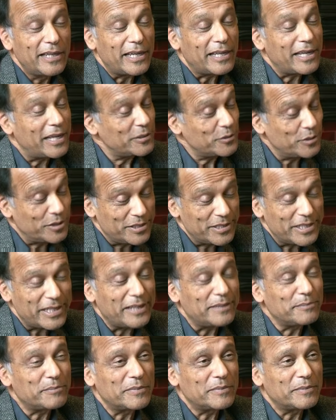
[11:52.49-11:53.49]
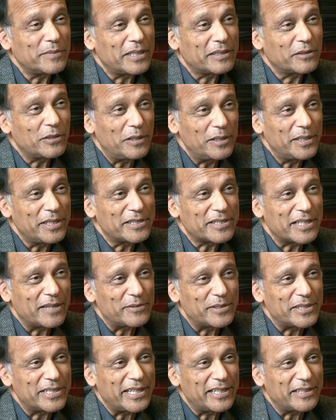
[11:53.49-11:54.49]
And I should say, my colleagues
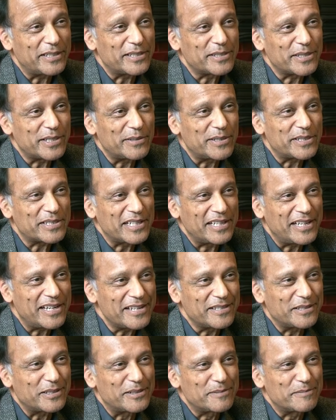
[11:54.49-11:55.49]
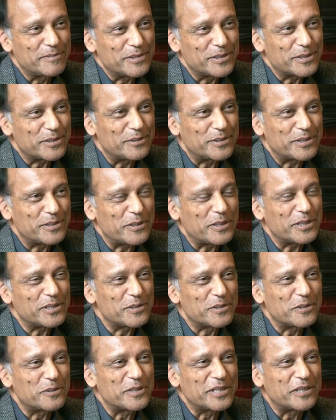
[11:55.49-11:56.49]
haven't taken it seriously either. So it's not
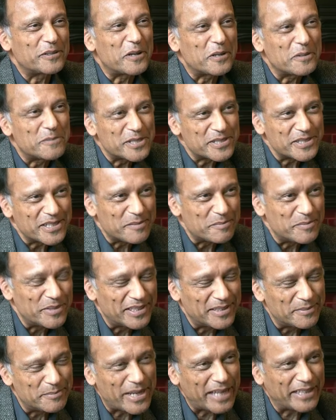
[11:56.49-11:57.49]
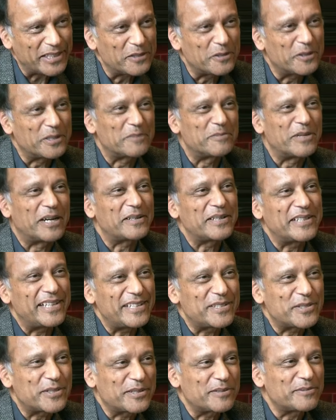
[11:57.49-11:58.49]
as though the economists have been banging on about
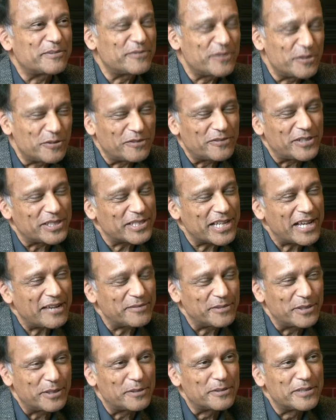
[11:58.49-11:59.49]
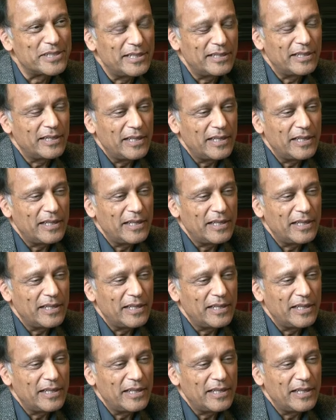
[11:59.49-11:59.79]
nature. Few of us have, though.